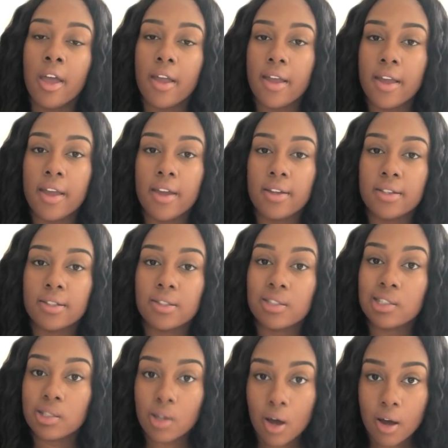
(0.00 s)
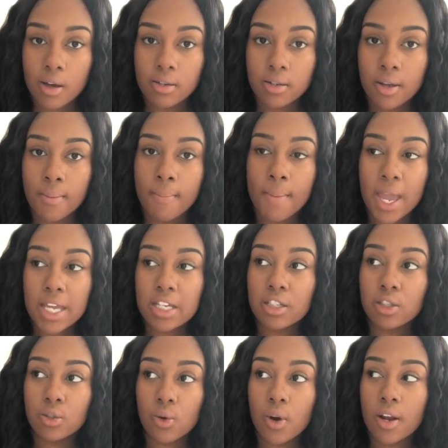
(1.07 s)
is salt. Make
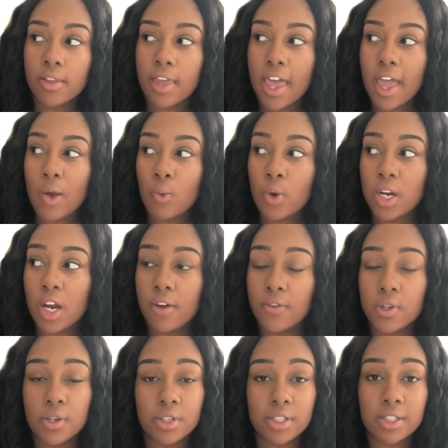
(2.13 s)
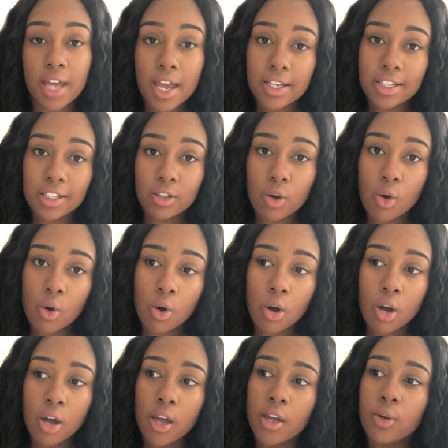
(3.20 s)
sure that whatever you're snacking
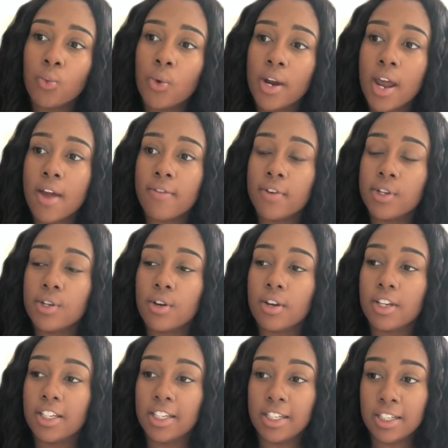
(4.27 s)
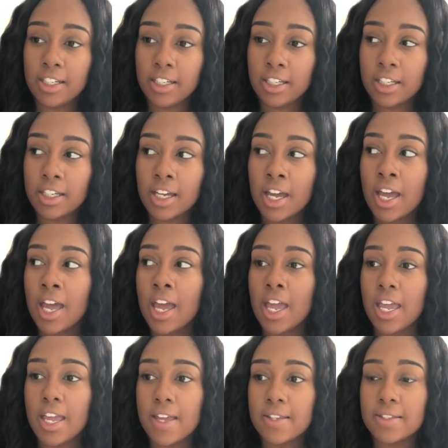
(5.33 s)
on, whatever you're eating,
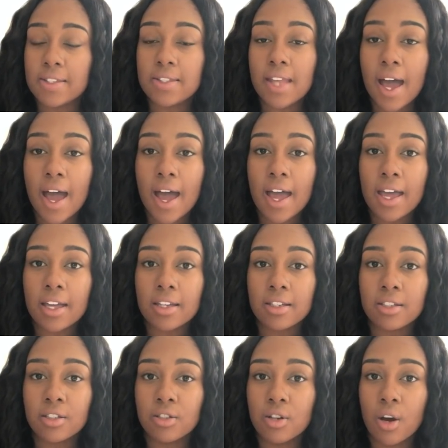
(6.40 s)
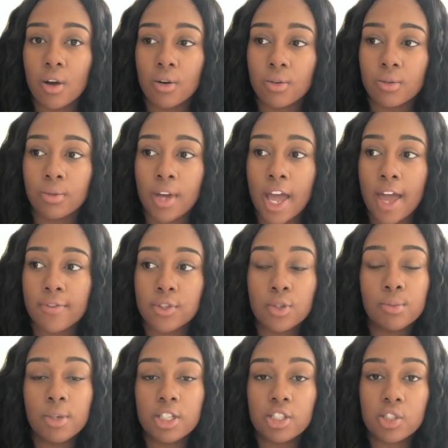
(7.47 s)
it's not, have
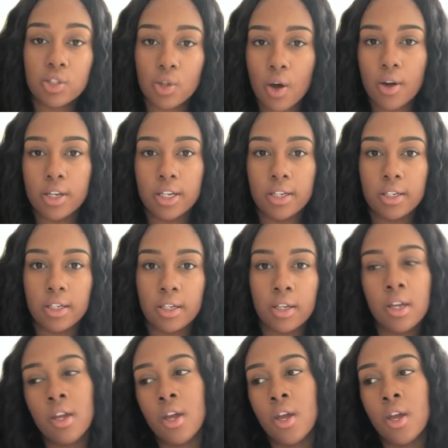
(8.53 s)
too much salt in it.